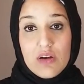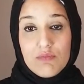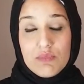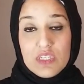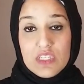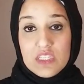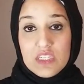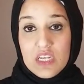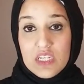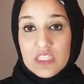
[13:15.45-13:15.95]

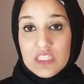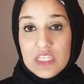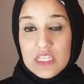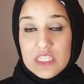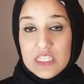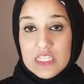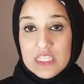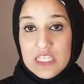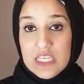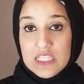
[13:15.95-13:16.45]
discuss in
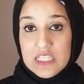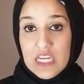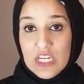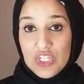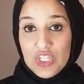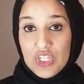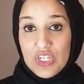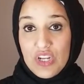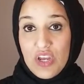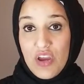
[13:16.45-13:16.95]
this
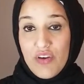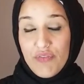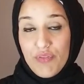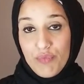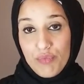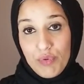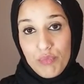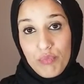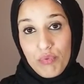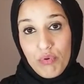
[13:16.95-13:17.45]
section of the
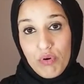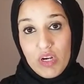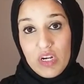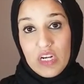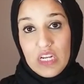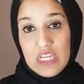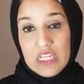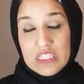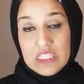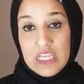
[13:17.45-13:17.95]

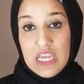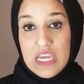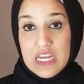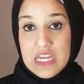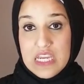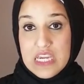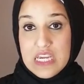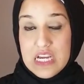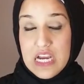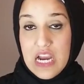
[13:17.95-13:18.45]
report is
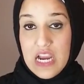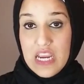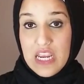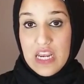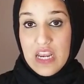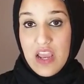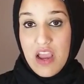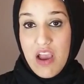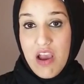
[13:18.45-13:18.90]
any kind